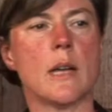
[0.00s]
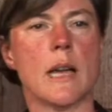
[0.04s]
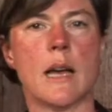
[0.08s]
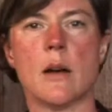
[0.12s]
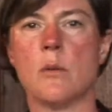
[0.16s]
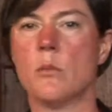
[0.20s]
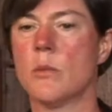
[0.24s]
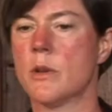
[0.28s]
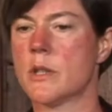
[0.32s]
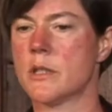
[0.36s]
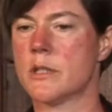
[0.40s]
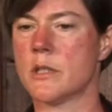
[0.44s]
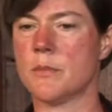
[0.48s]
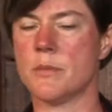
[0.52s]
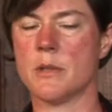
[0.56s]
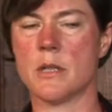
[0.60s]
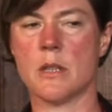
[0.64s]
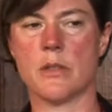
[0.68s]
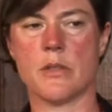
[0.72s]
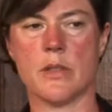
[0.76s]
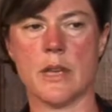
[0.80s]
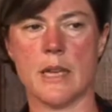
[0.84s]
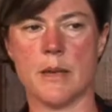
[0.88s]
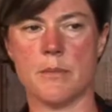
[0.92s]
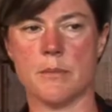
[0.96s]
at what are some of the
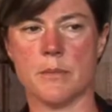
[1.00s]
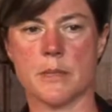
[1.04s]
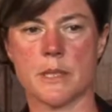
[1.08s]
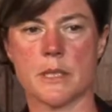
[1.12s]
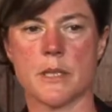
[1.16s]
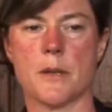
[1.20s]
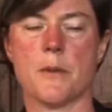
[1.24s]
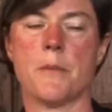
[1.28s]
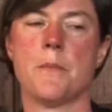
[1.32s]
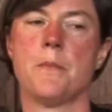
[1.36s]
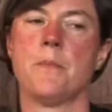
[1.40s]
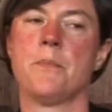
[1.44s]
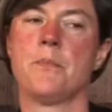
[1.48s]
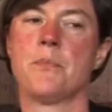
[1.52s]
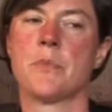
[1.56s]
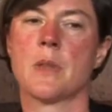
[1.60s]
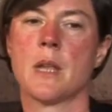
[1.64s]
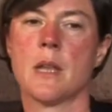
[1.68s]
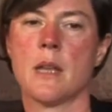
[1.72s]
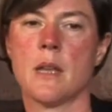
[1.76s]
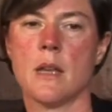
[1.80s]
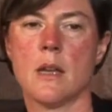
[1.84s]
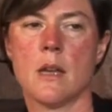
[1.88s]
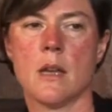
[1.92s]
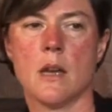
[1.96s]
themes.
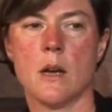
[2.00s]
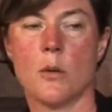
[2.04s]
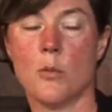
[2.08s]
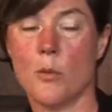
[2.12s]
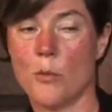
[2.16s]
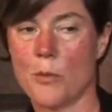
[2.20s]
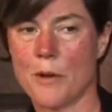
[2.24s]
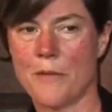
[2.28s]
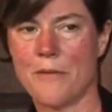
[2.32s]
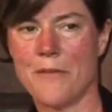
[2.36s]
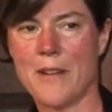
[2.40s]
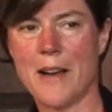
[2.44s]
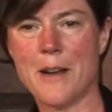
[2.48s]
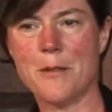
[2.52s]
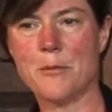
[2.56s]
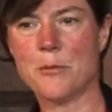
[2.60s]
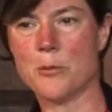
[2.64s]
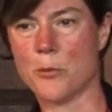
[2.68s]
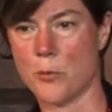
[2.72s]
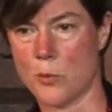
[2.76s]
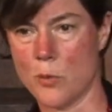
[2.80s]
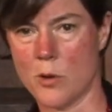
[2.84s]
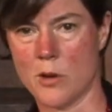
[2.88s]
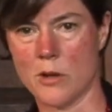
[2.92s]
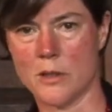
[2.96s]
And what we
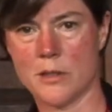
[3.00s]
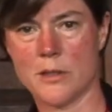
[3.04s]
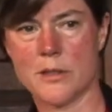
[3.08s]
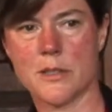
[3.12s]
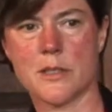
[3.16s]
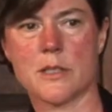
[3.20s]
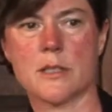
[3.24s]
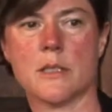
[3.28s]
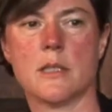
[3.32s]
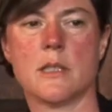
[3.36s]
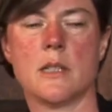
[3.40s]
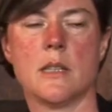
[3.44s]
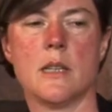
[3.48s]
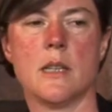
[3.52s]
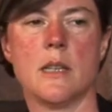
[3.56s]
found was